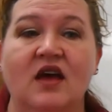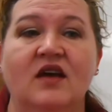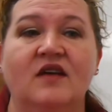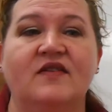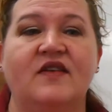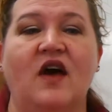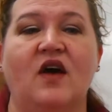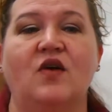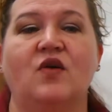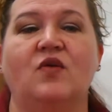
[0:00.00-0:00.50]

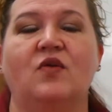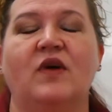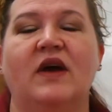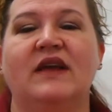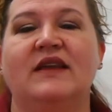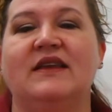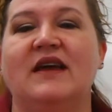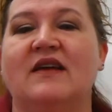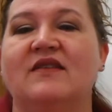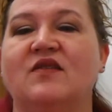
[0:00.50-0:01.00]
So
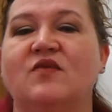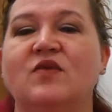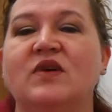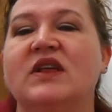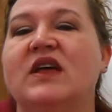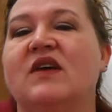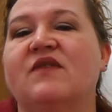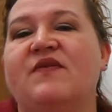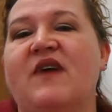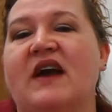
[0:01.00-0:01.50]
it doesn't
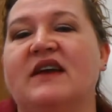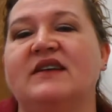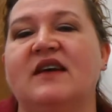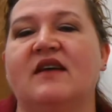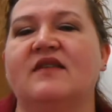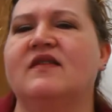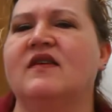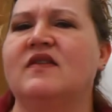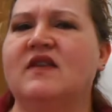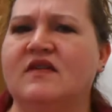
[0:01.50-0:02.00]
really affect
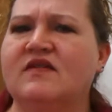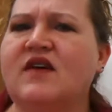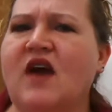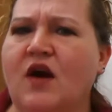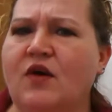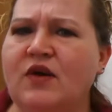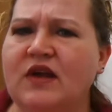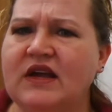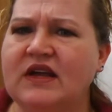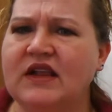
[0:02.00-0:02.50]
us in this
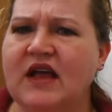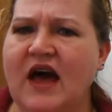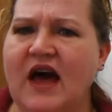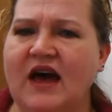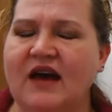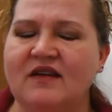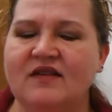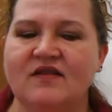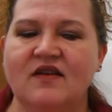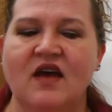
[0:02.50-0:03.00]
coding
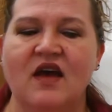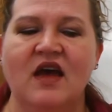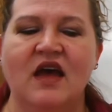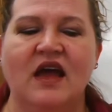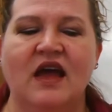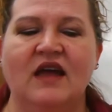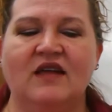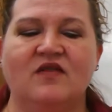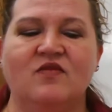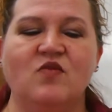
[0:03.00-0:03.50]
class.
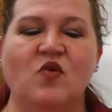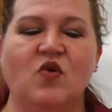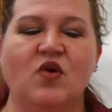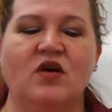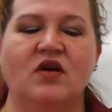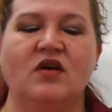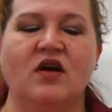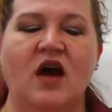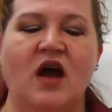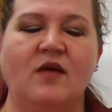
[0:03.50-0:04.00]
It's
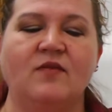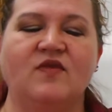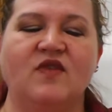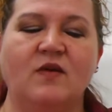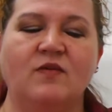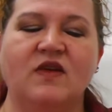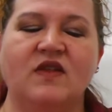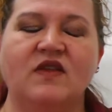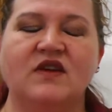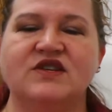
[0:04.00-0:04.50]
more
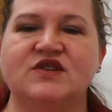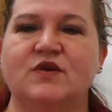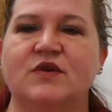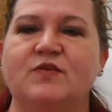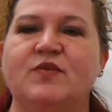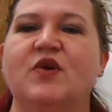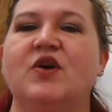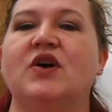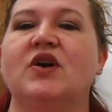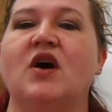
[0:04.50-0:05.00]
something that you would
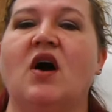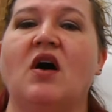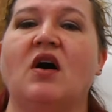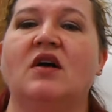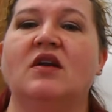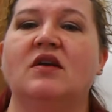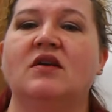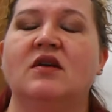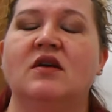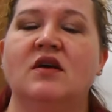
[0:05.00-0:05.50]
put
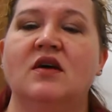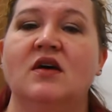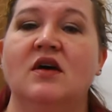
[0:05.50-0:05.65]
on